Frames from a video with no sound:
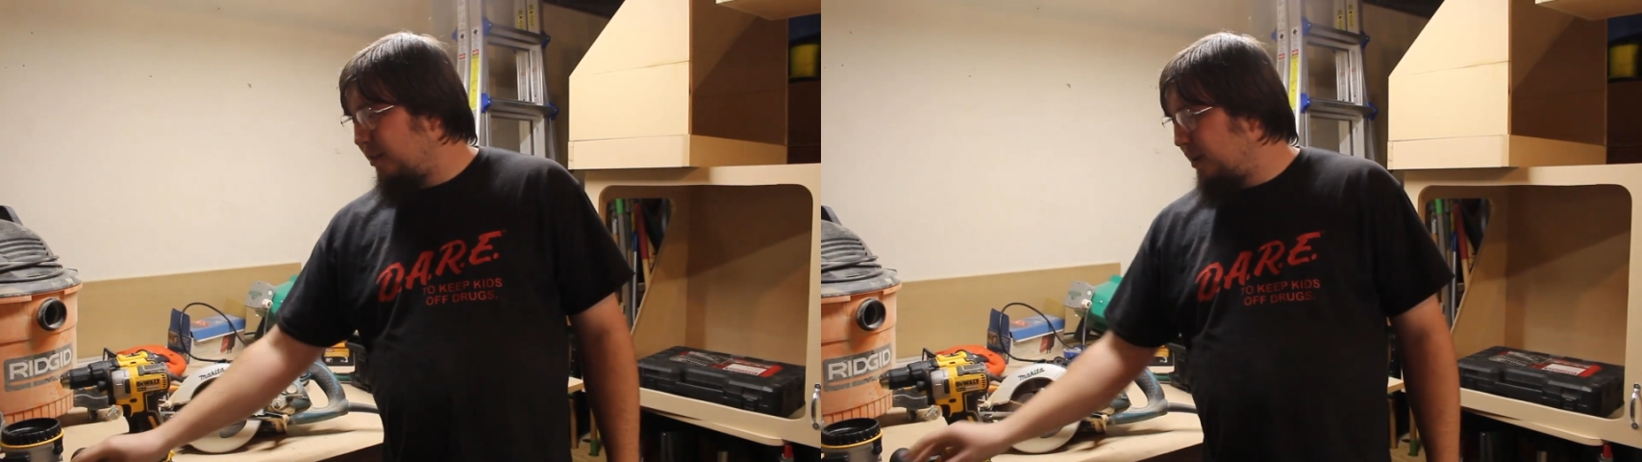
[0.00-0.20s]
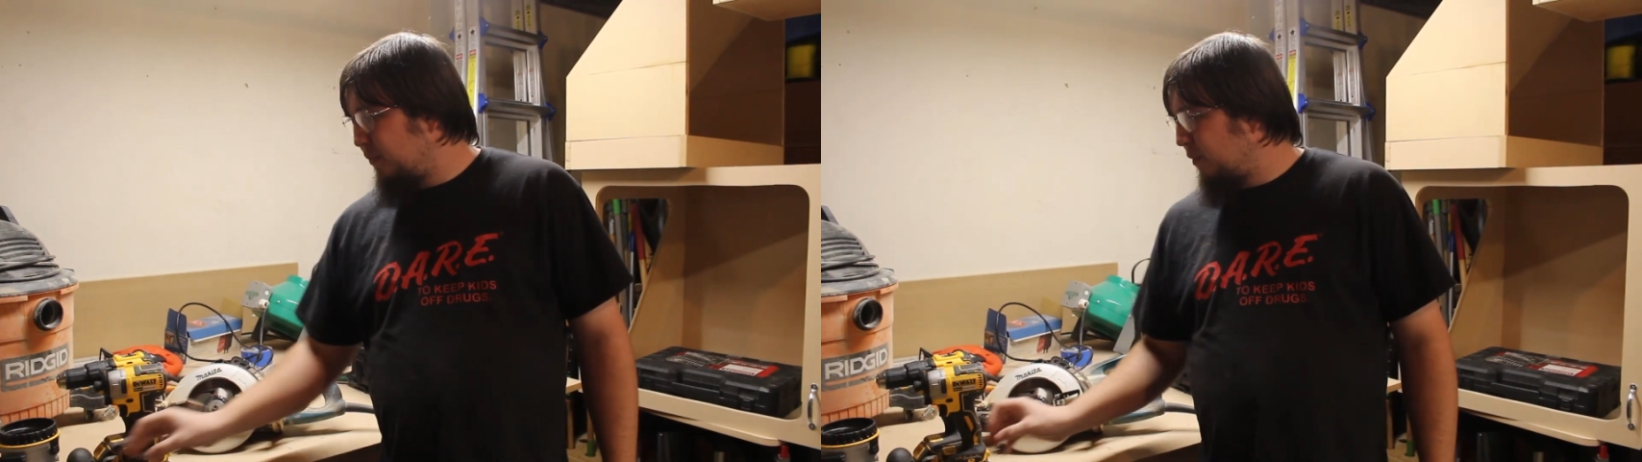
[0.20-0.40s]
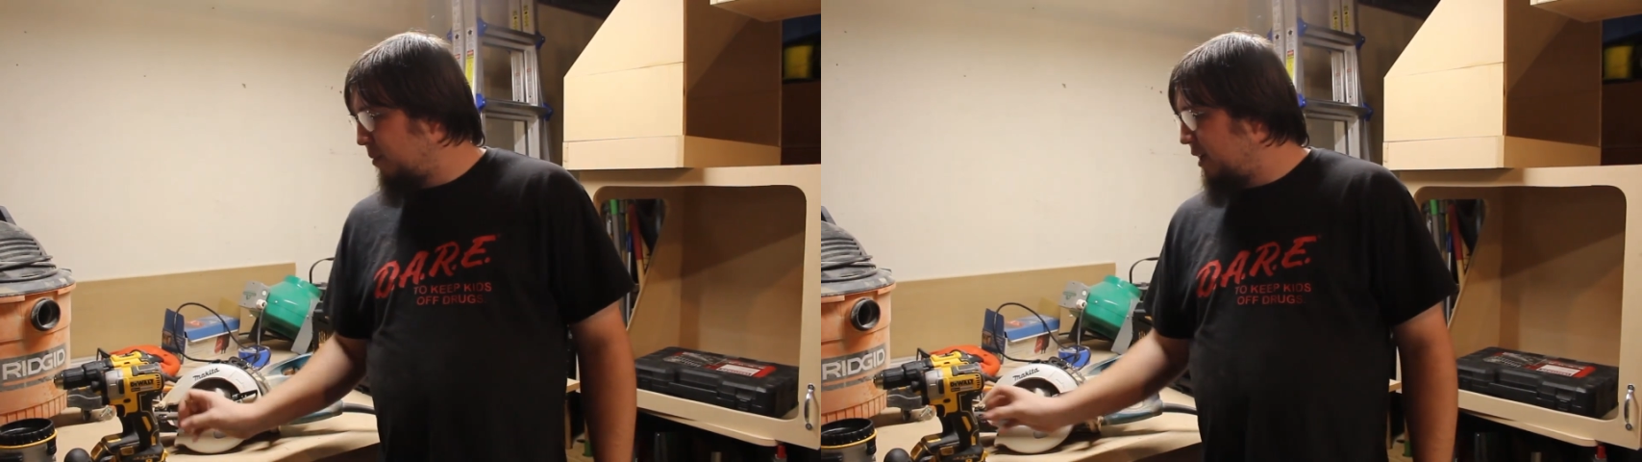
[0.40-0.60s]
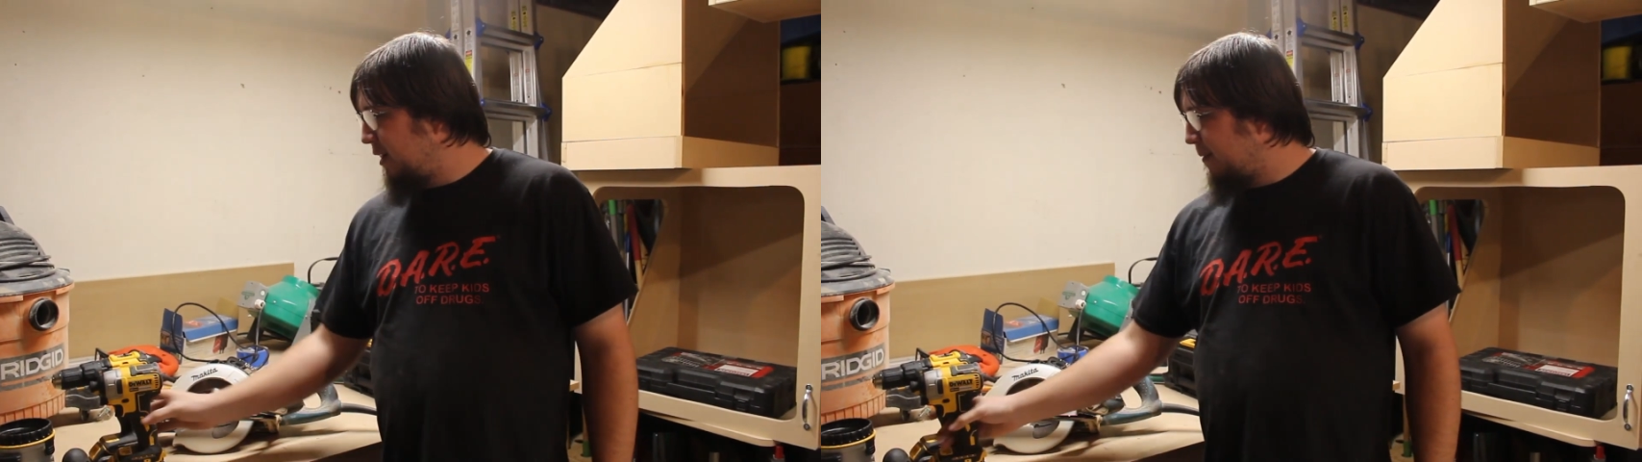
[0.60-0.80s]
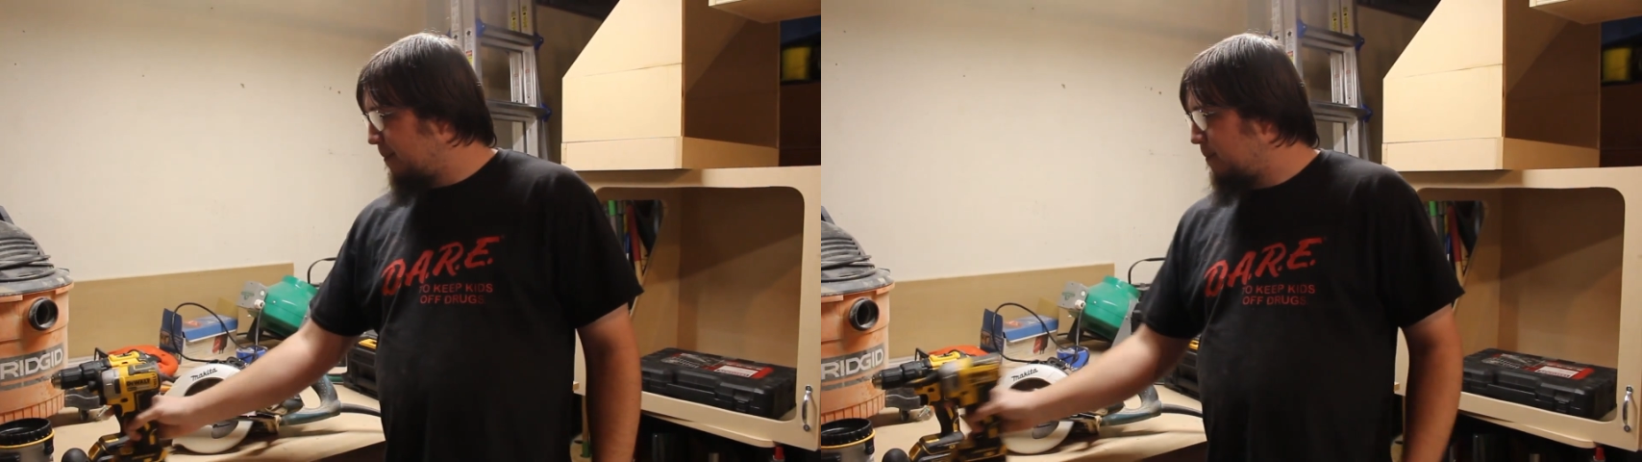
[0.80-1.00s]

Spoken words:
thing for me